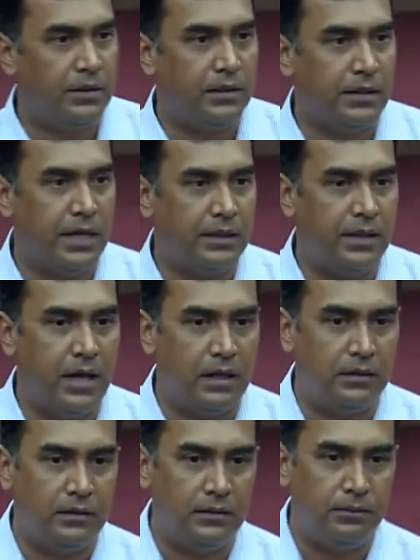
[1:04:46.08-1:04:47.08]
that at
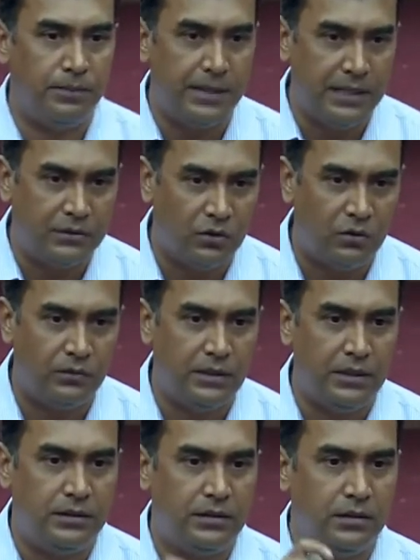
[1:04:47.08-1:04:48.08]
the base of
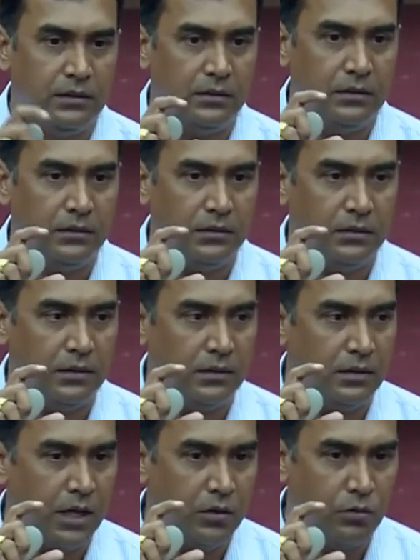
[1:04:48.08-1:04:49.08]
each
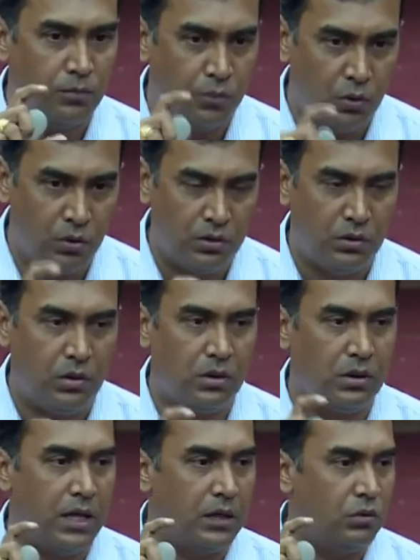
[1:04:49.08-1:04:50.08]
nanopore or a
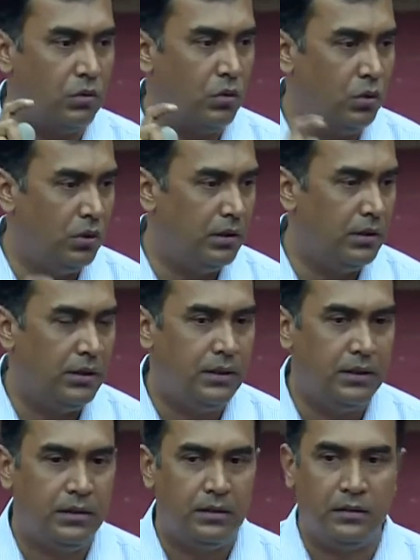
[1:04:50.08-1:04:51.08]
nano hole,
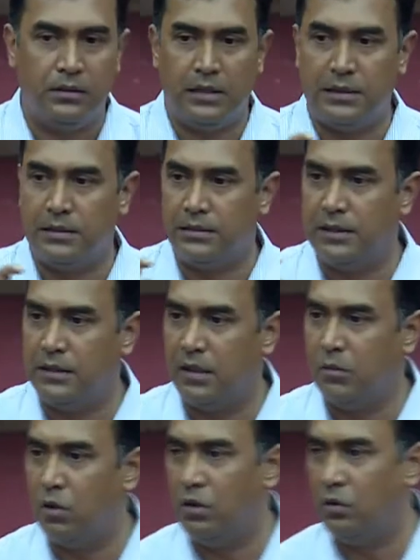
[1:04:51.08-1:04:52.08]
there is a single
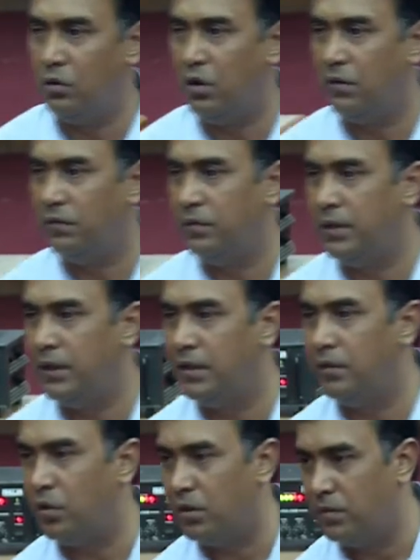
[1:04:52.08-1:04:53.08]
molecule of DNA
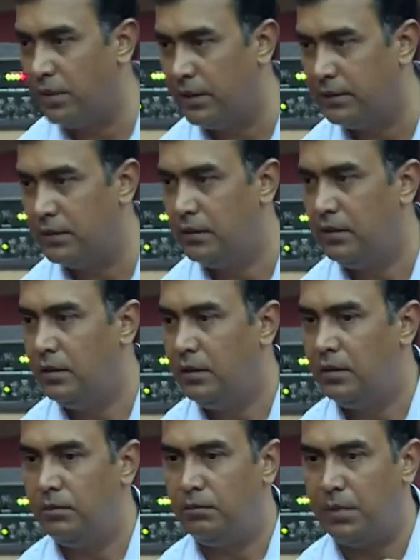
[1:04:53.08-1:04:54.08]
polymerase
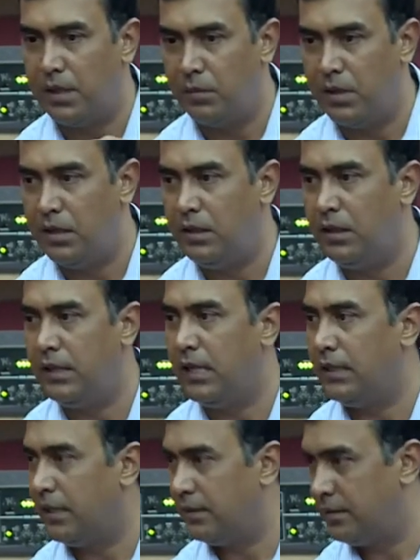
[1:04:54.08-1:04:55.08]
permanently
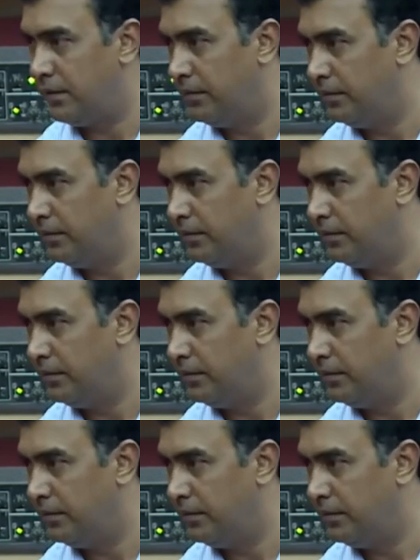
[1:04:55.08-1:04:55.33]
attached.